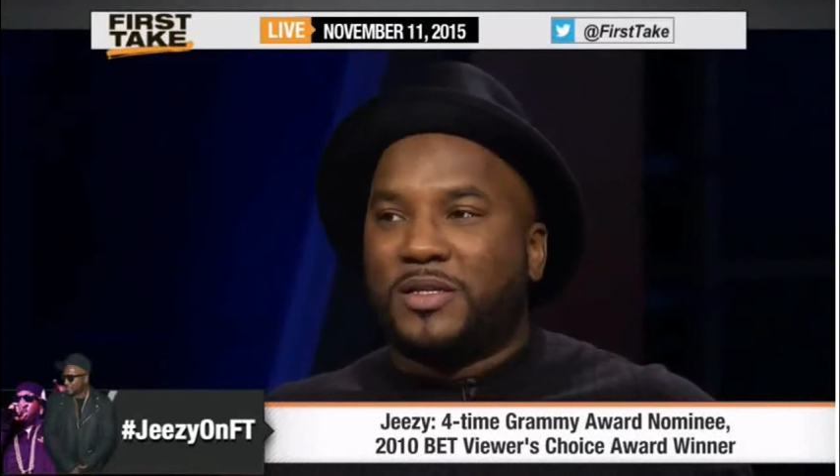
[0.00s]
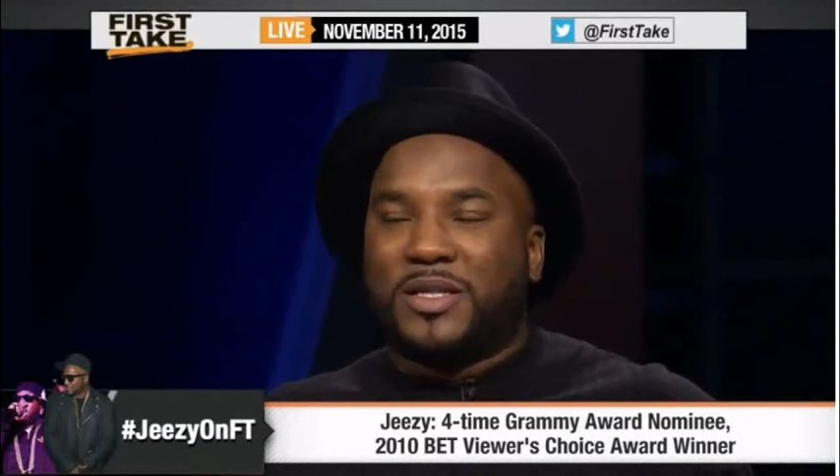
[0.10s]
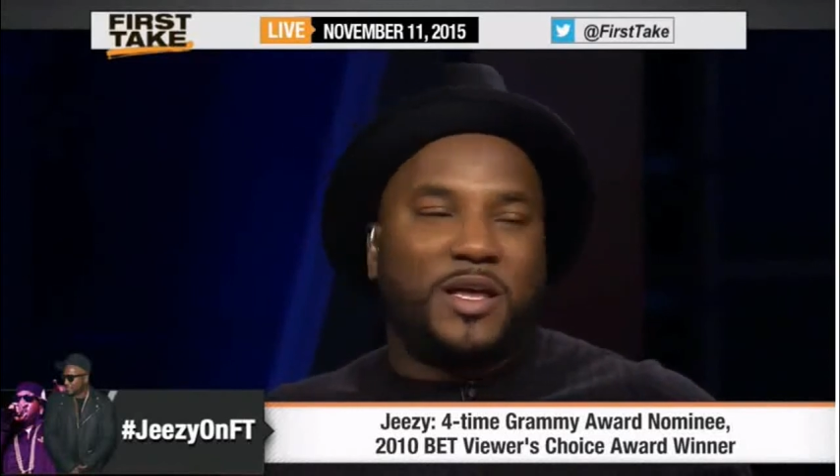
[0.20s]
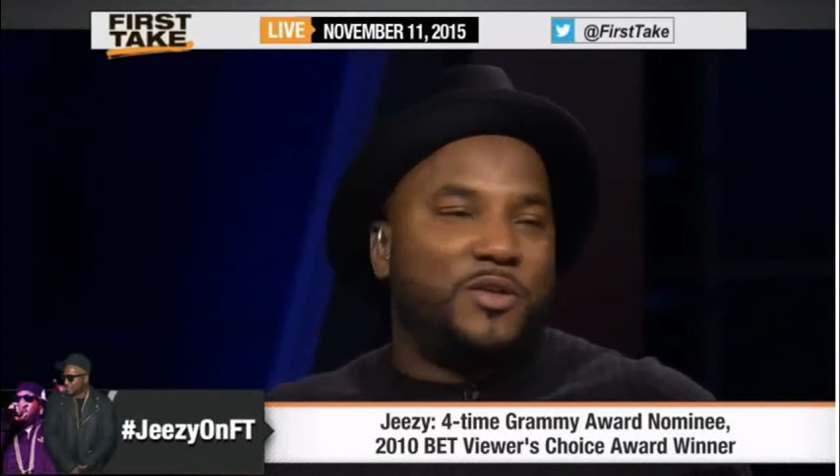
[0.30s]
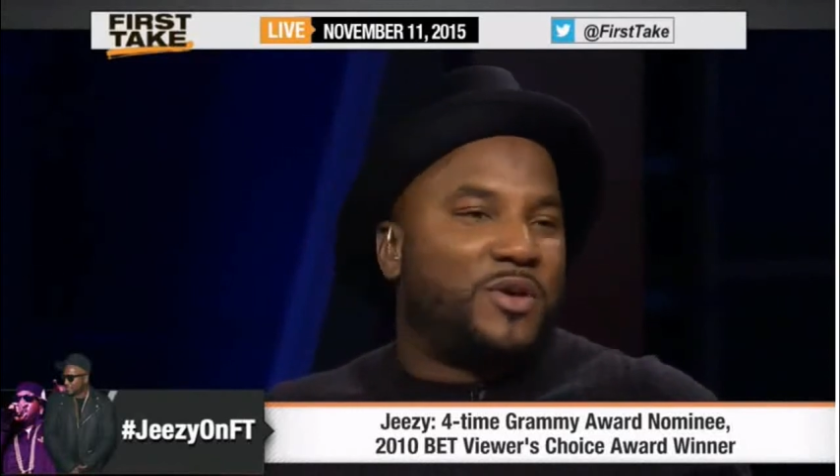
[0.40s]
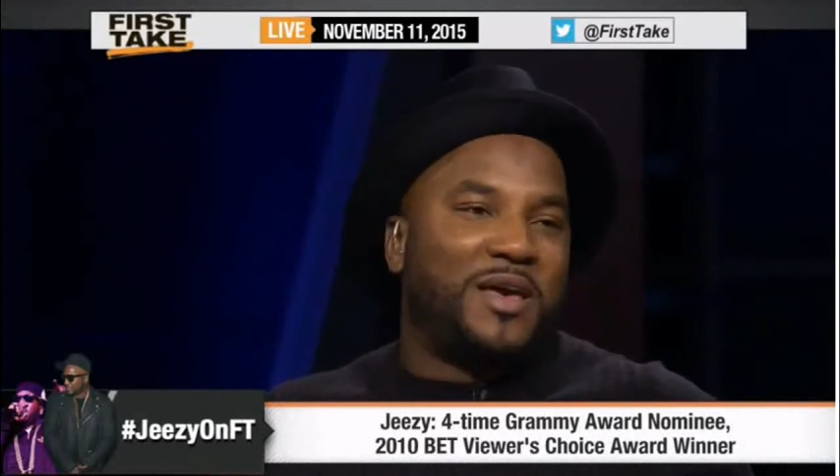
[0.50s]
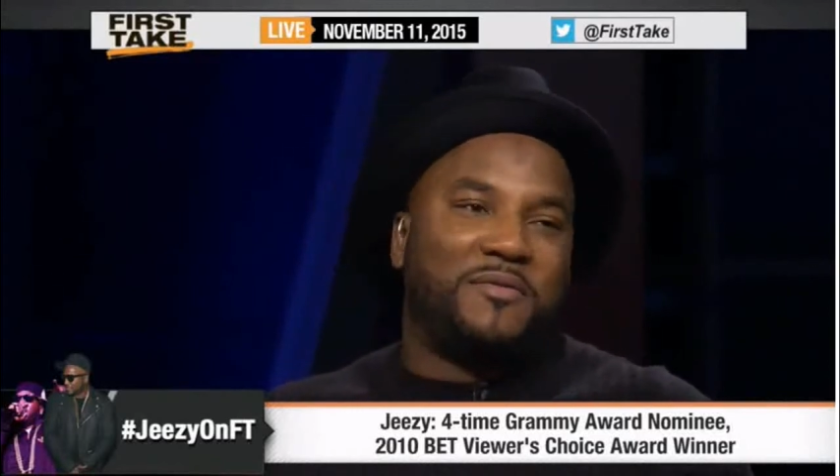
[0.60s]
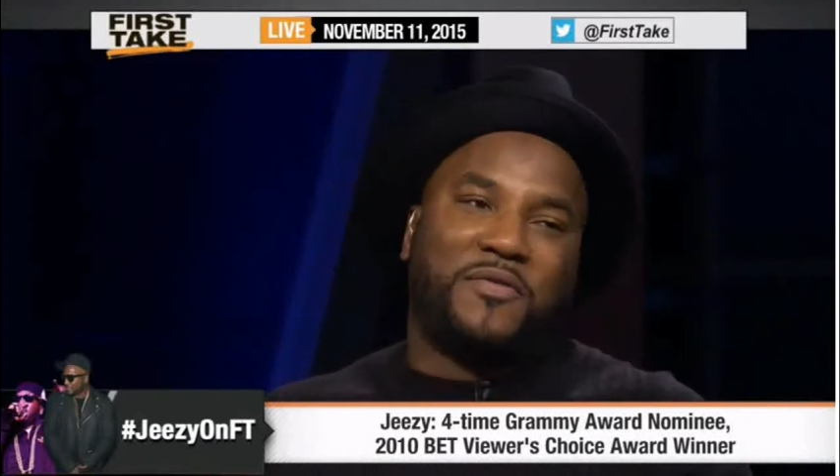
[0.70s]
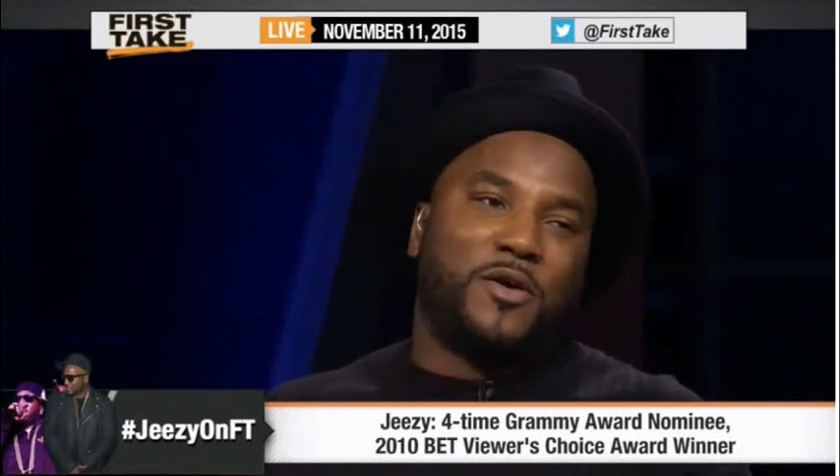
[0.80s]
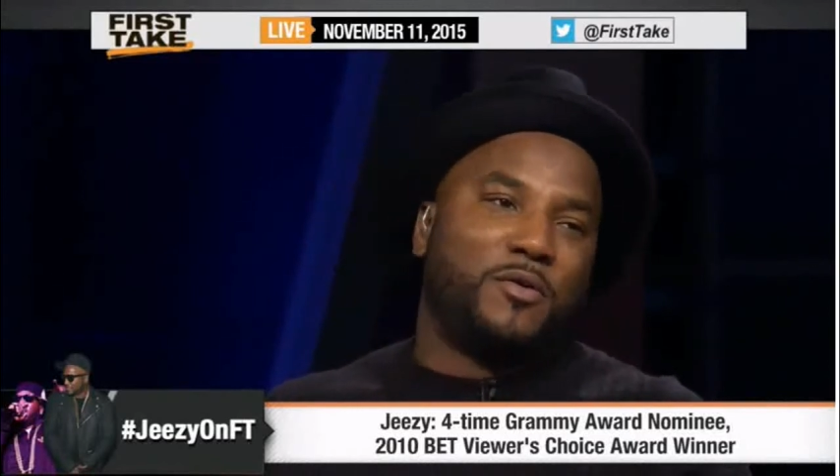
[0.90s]
It's like, you
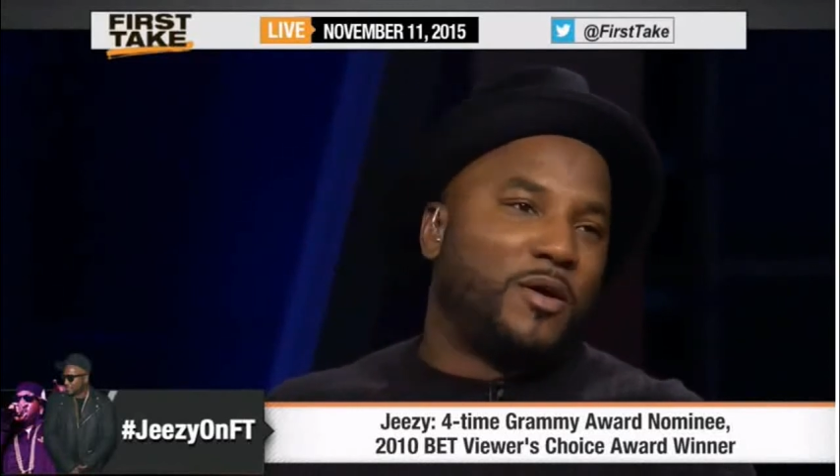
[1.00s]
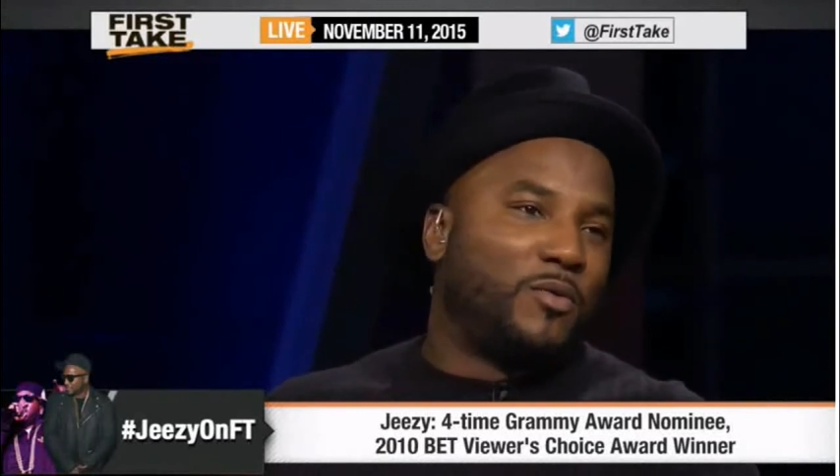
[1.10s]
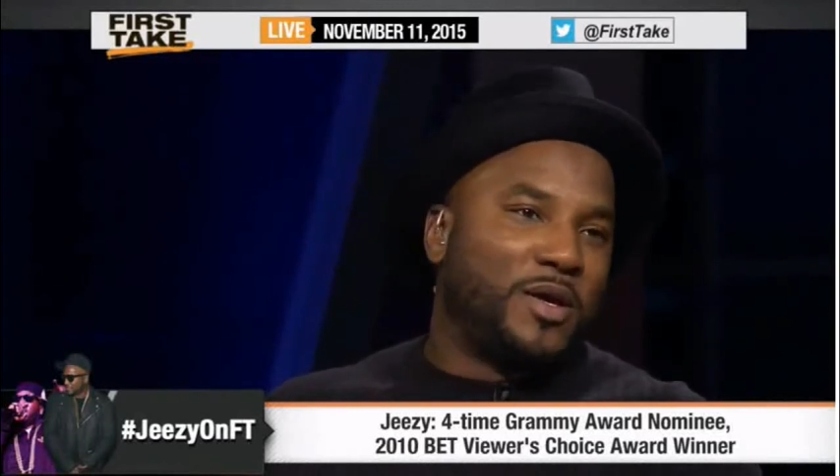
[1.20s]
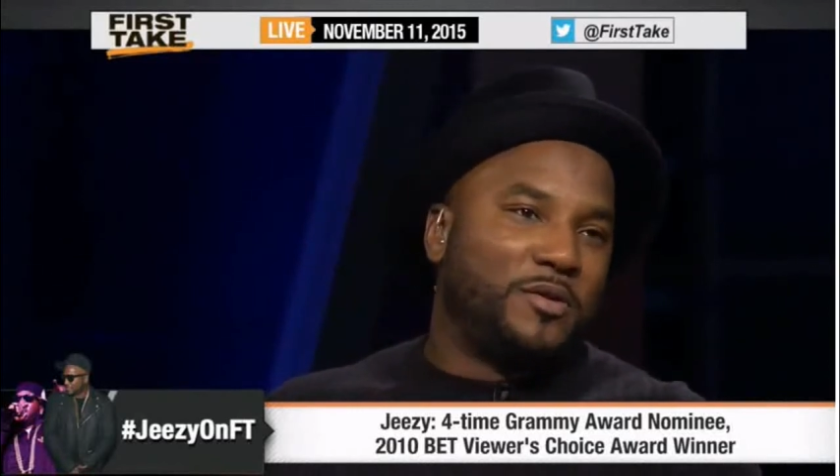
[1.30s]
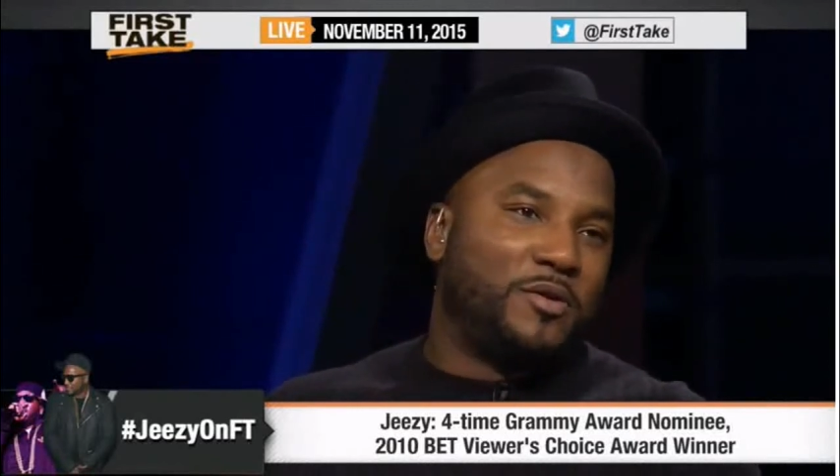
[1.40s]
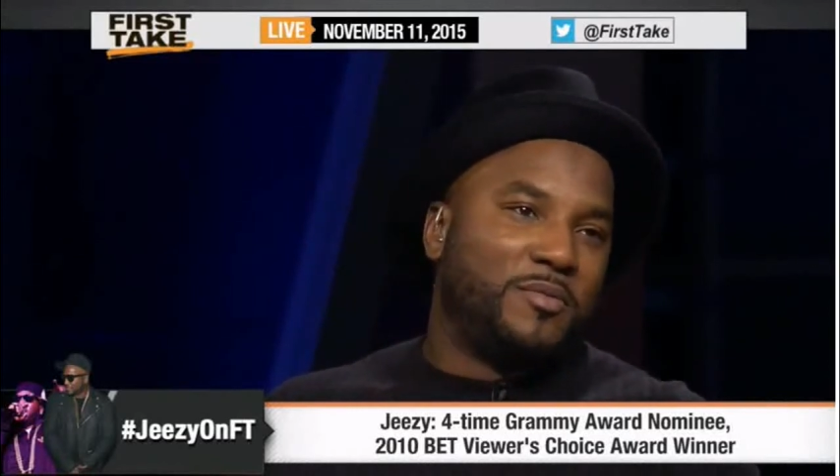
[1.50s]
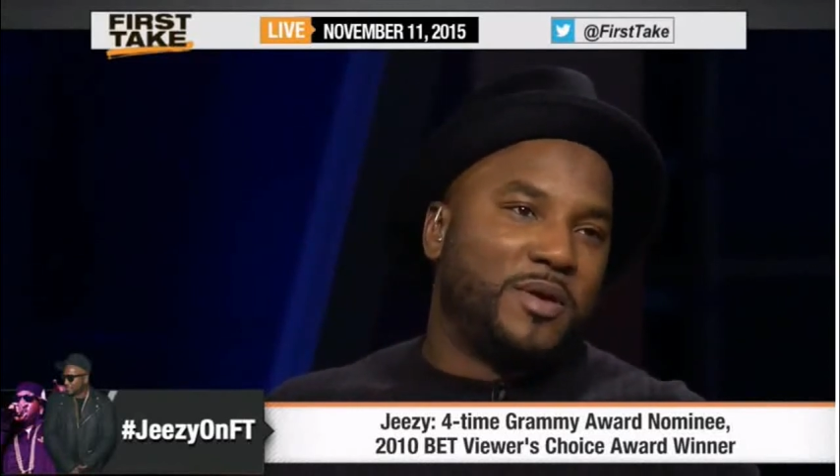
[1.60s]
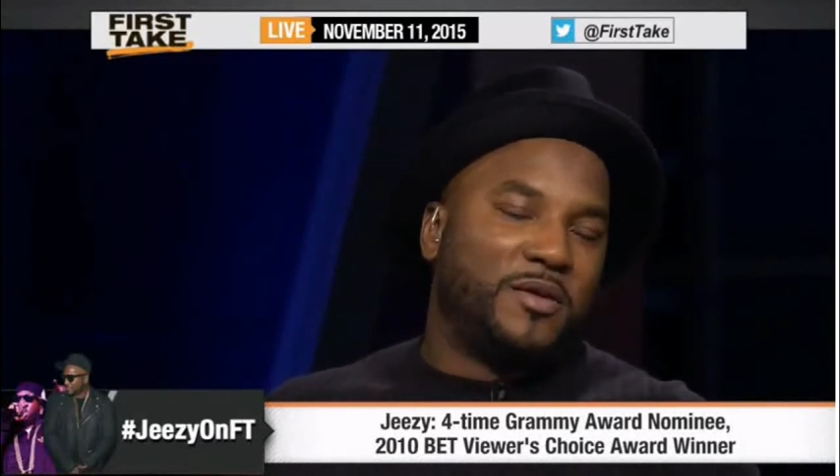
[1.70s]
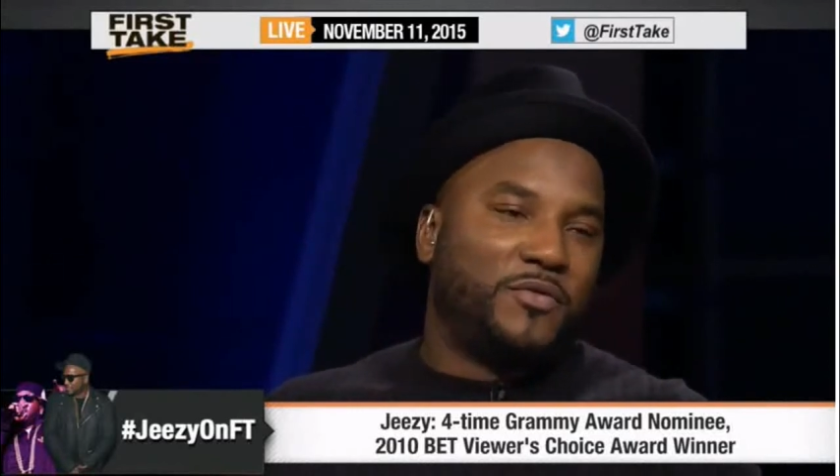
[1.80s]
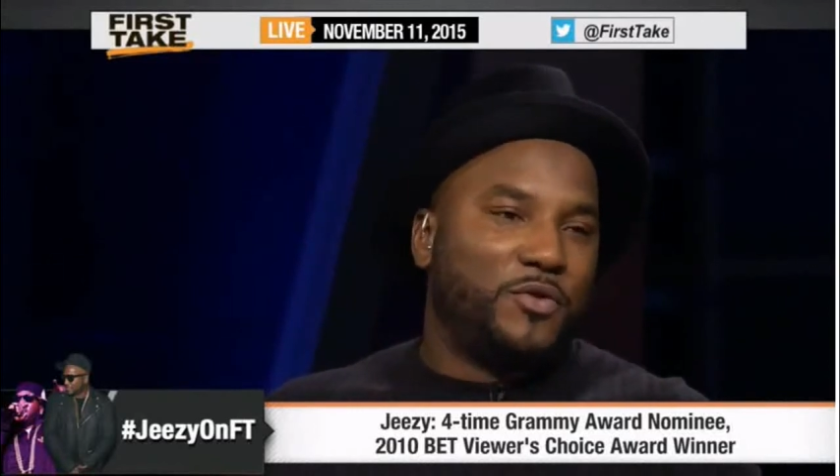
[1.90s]
can't fail that way, you know what I mean?